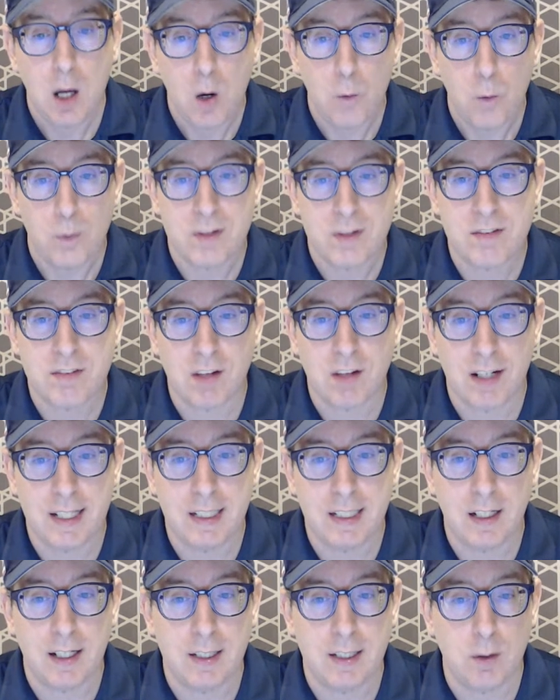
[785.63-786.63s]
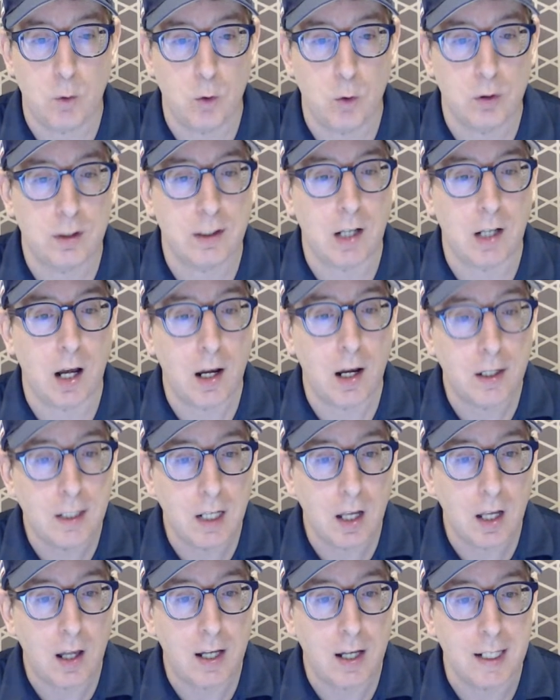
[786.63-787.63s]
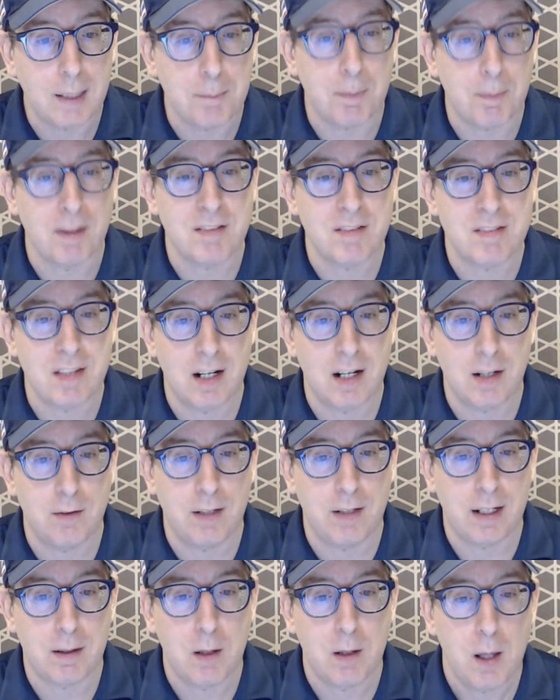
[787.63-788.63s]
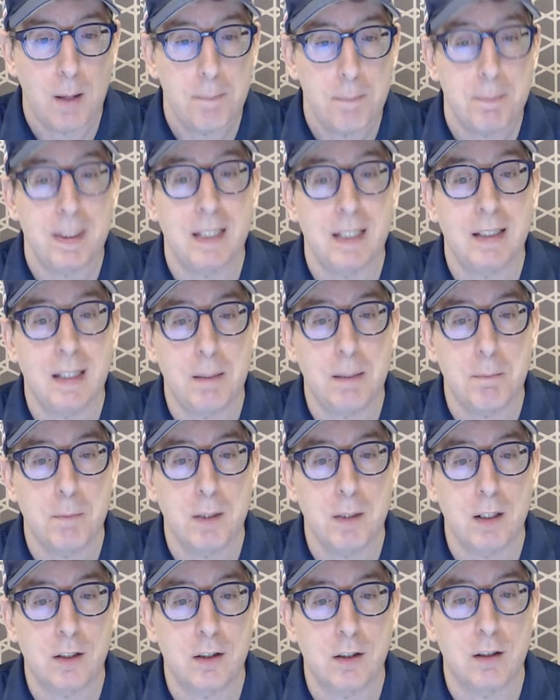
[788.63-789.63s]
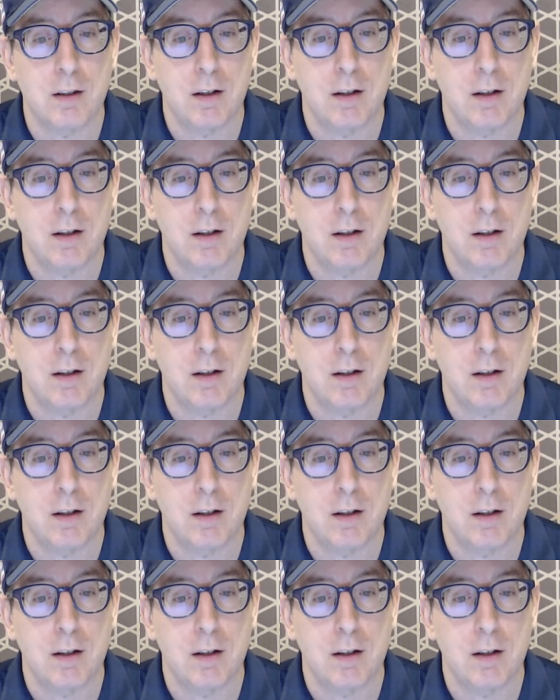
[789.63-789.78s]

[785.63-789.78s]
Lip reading: with cyanide ordered online by Srettha being the murder